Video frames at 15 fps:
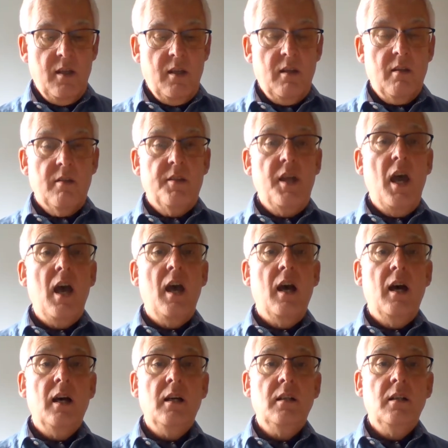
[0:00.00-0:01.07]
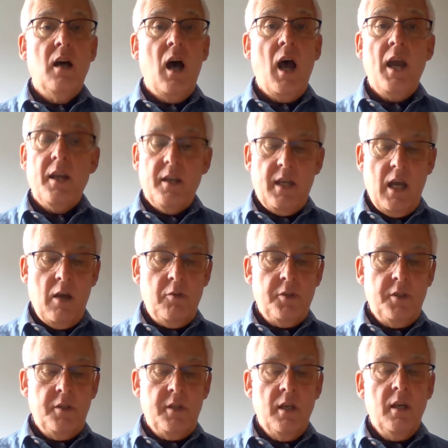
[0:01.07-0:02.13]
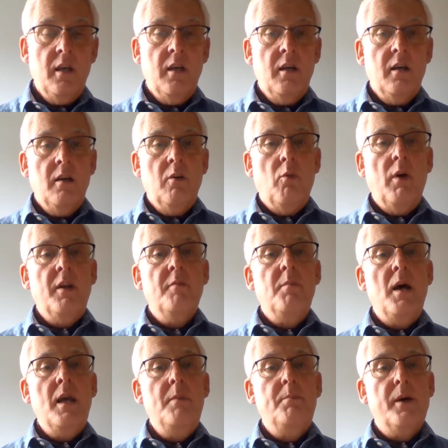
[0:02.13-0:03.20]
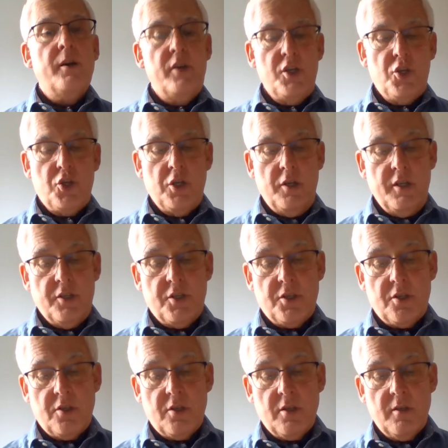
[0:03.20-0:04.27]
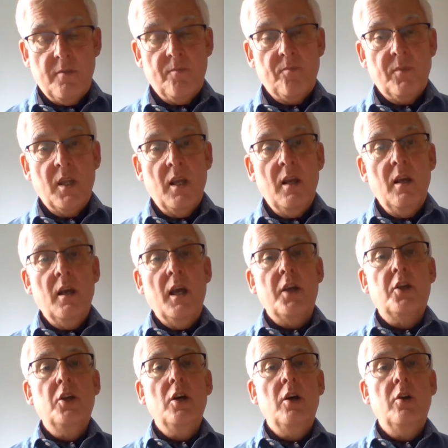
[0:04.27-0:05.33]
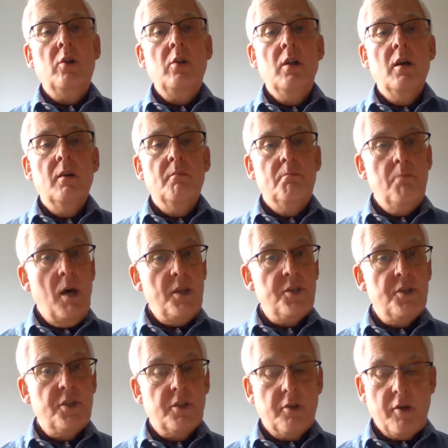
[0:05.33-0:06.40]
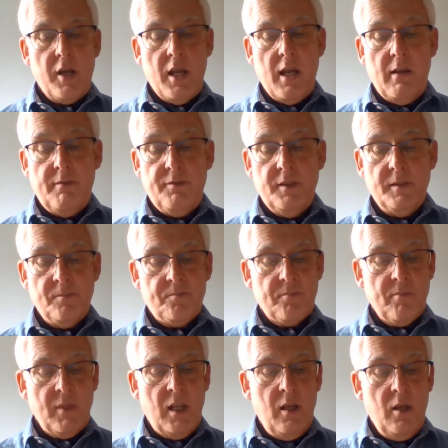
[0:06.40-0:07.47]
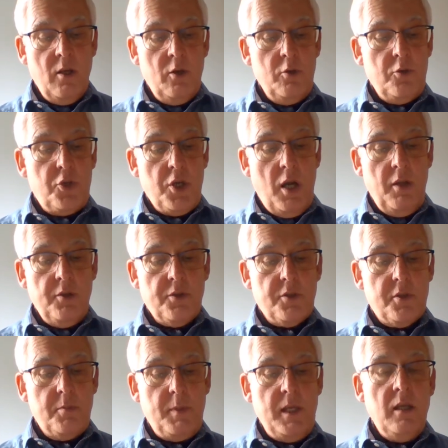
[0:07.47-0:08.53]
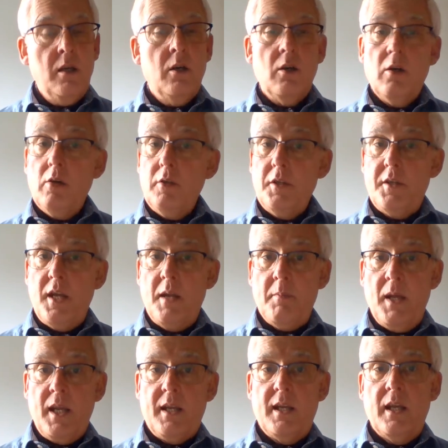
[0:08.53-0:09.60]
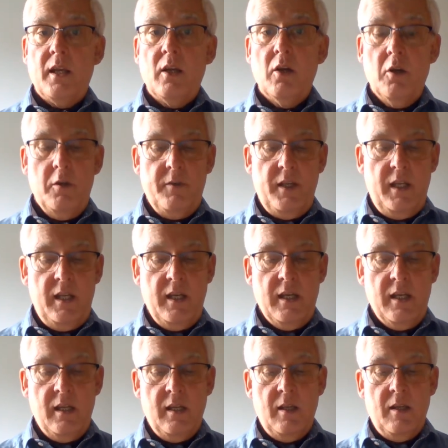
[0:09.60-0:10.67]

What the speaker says: There I encountered one of my parishioners, a Colonel Musgrave, who chanced to be holiday-making over here.